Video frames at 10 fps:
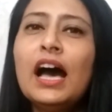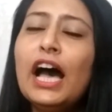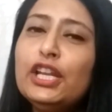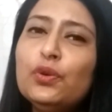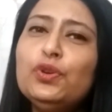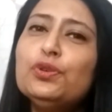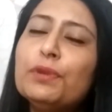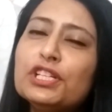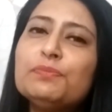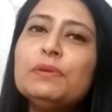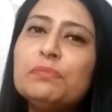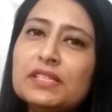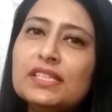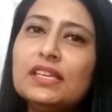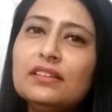I know you must be
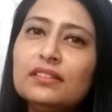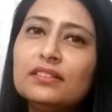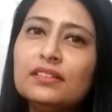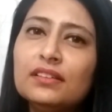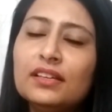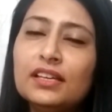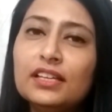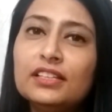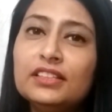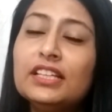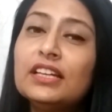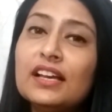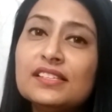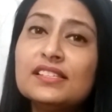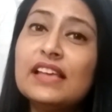missing the
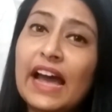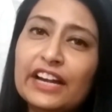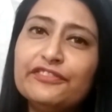classes at